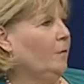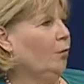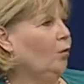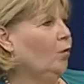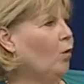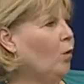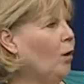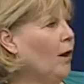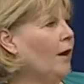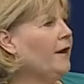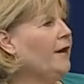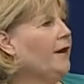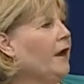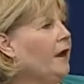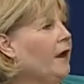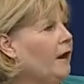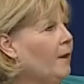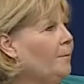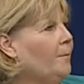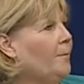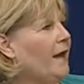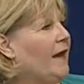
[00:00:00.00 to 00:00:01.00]
what
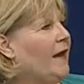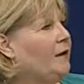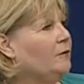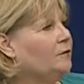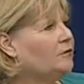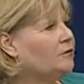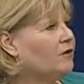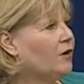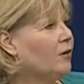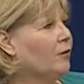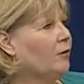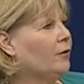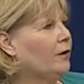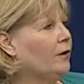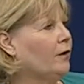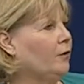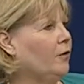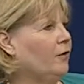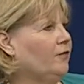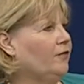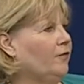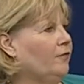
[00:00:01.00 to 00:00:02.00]
about turning
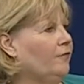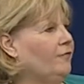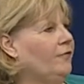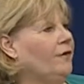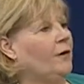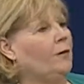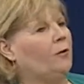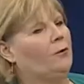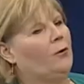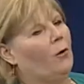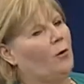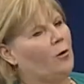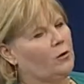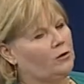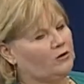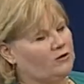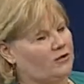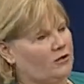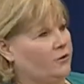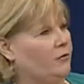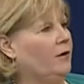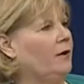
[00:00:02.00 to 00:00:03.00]
off the phone or
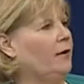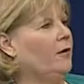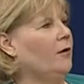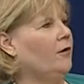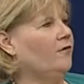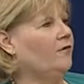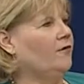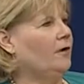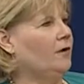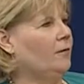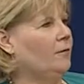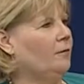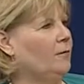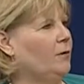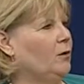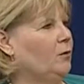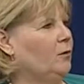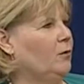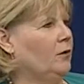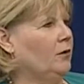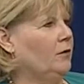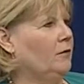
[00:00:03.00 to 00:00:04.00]
turning off the
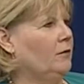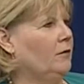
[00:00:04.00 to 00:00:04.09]
computer?